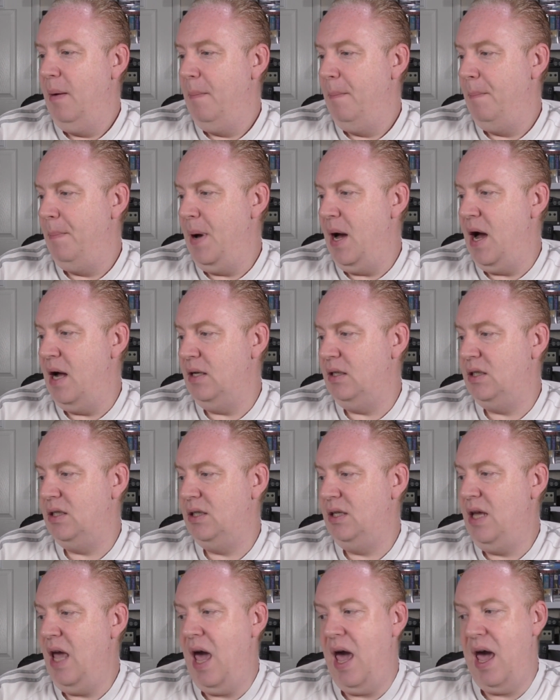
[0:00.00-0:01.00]

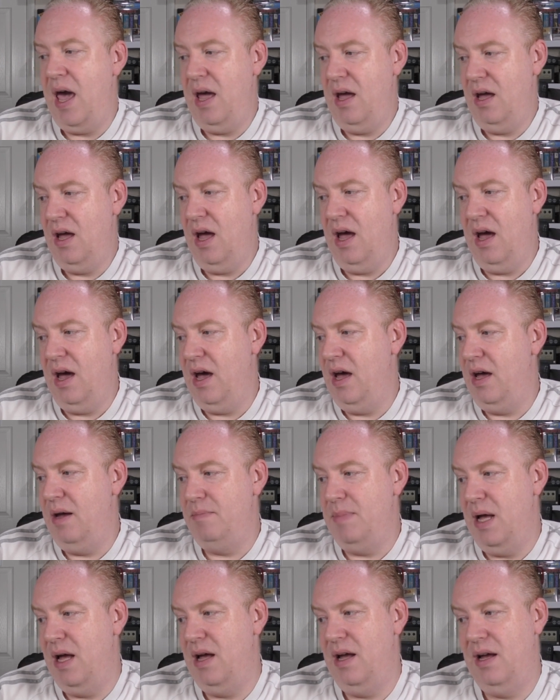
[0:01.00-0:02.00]
But yeah,
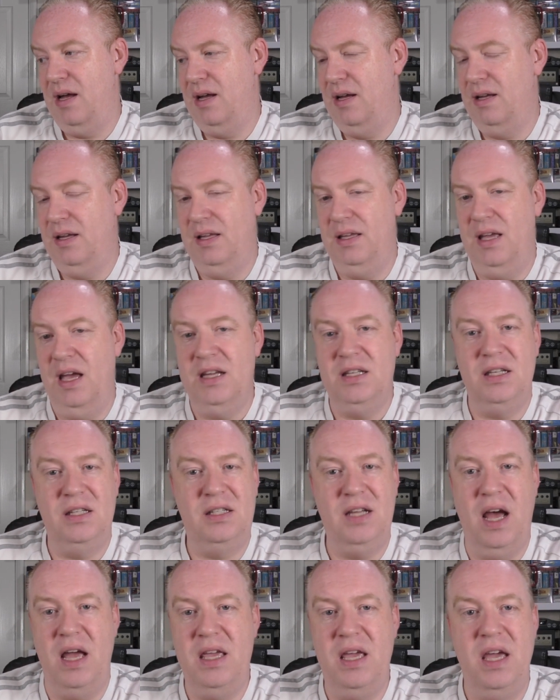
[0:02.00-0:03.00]
as I
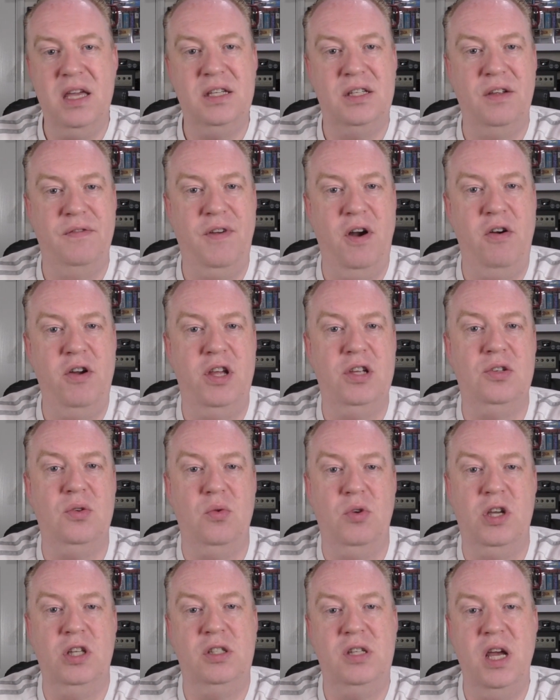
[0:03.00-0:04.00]
say, it's a very sort
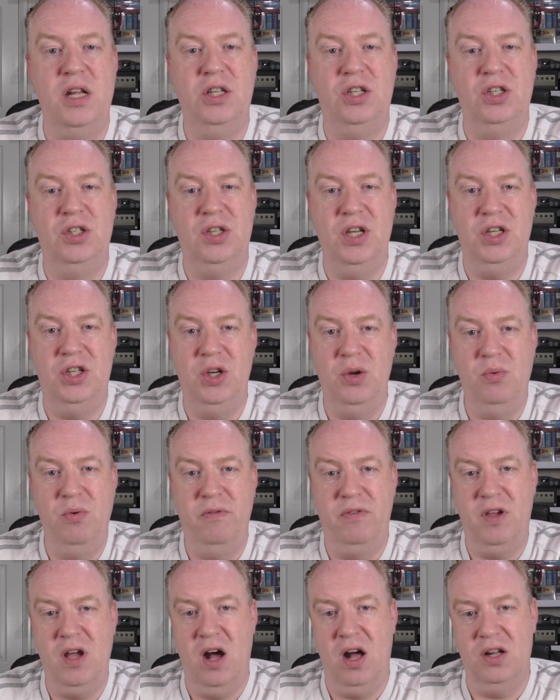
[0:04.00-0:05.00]
of contentious issue
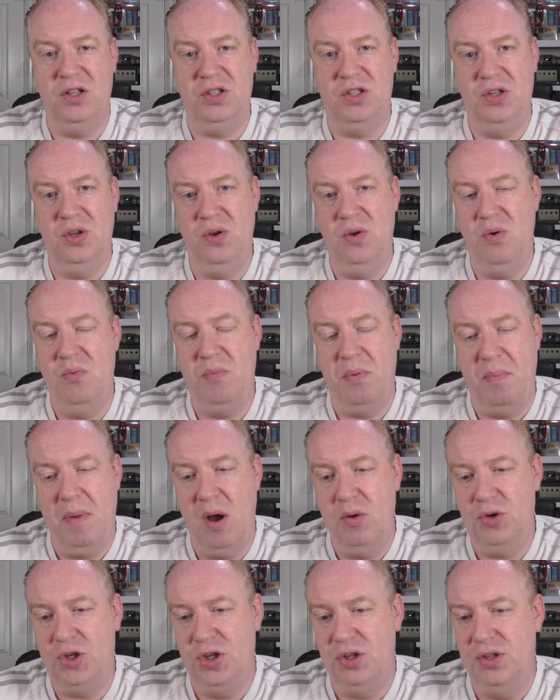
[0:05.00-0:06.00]
with regards to
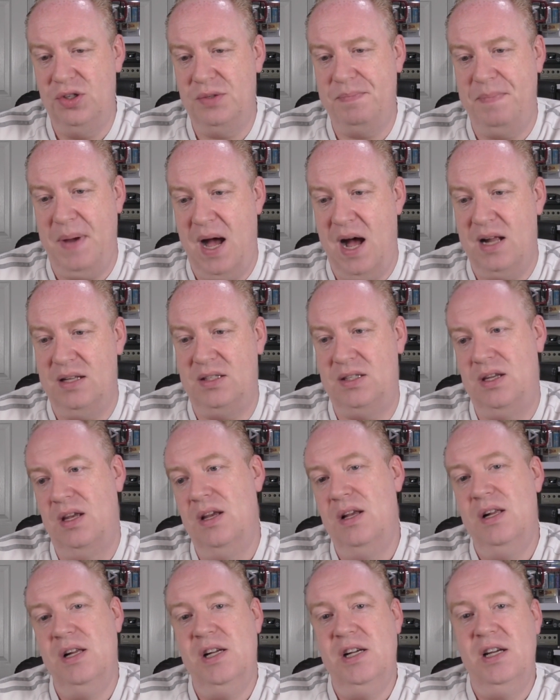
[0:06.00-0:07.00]
promotions. But
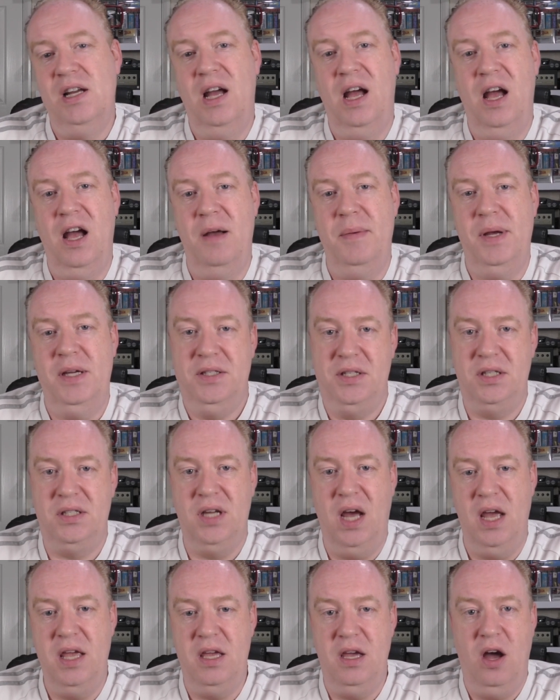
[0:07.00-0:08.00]
as I
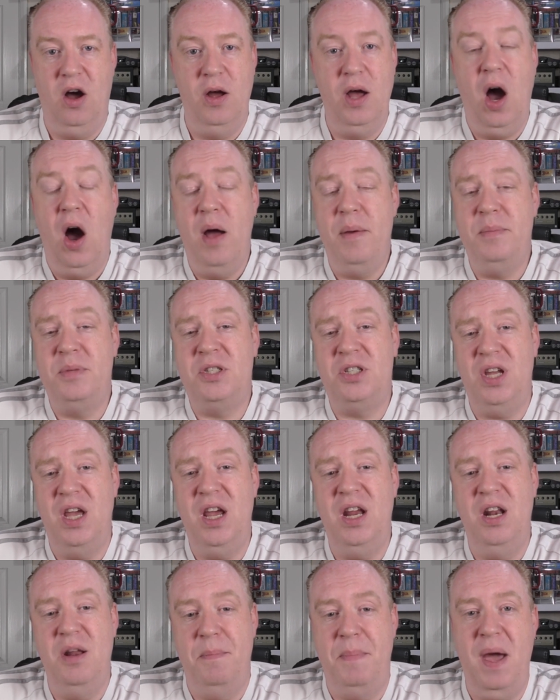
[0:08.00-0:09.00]
say, I am
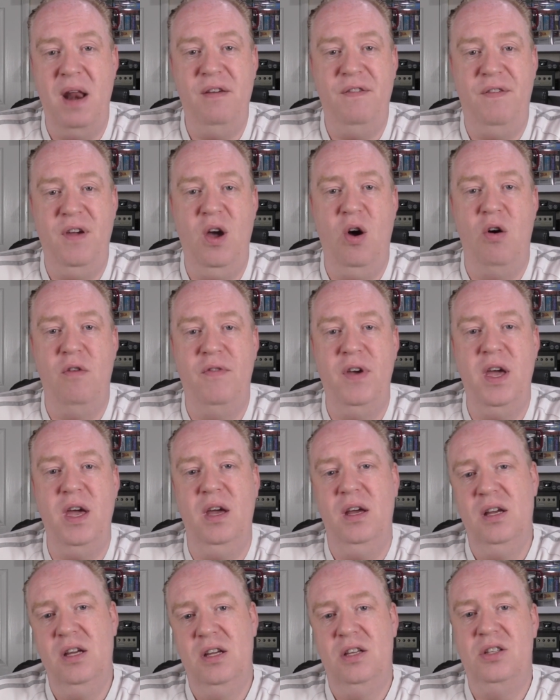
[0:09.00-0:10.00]
seeing the benefit of
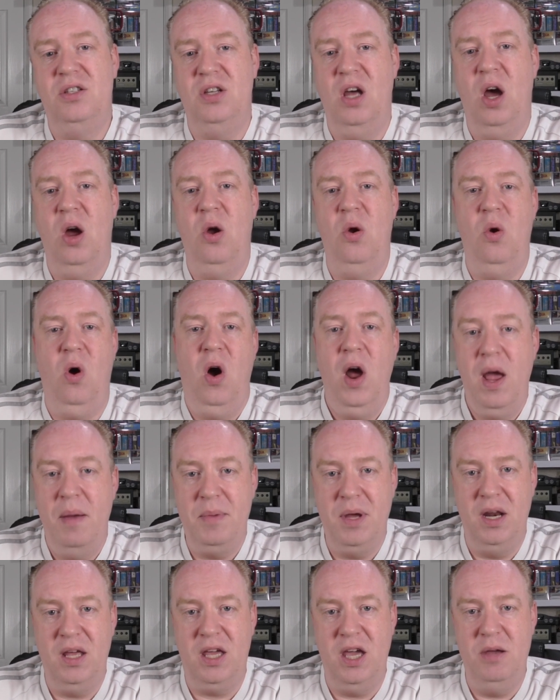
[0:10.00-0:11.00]
it, so I am
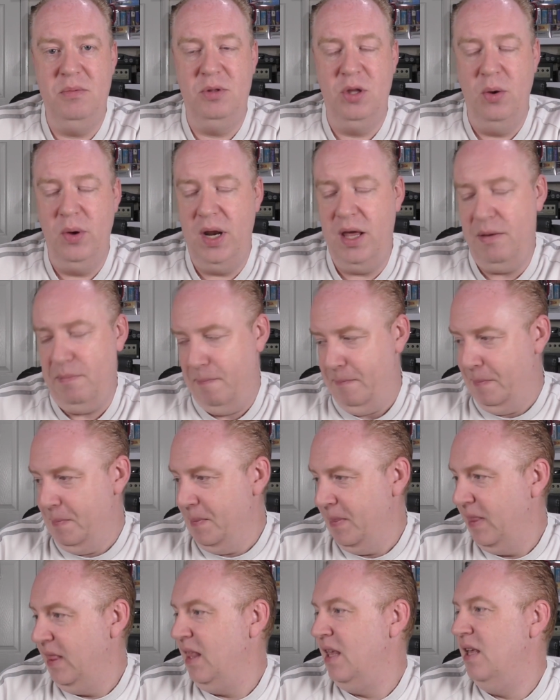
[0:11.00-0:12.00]
going to keep doing it.
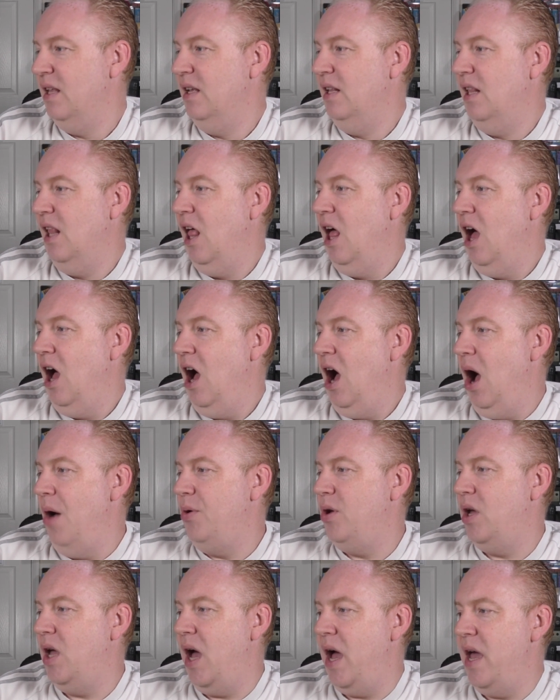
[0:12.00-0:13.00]

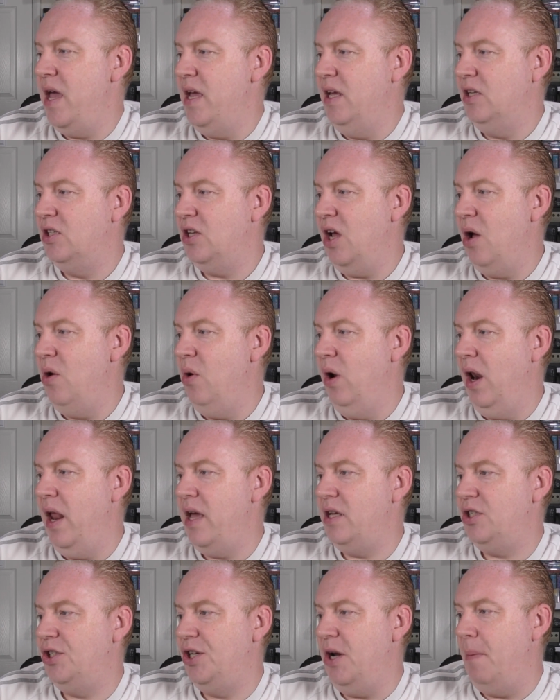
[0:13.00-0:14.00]
Okay, so
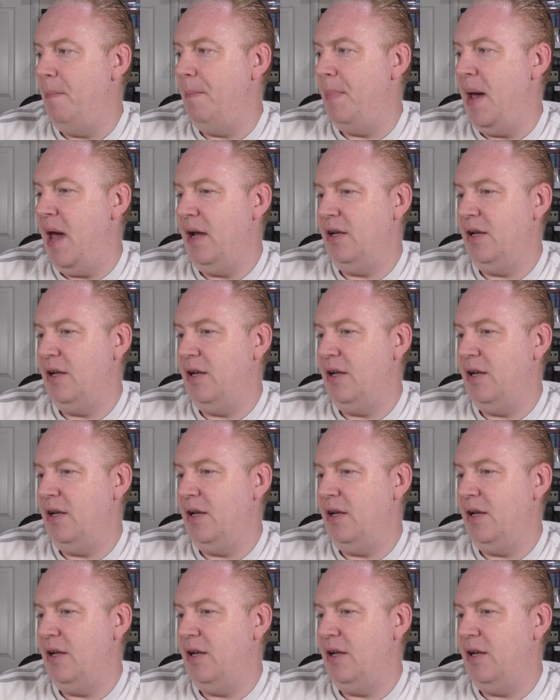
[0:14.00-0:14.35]
let's jump back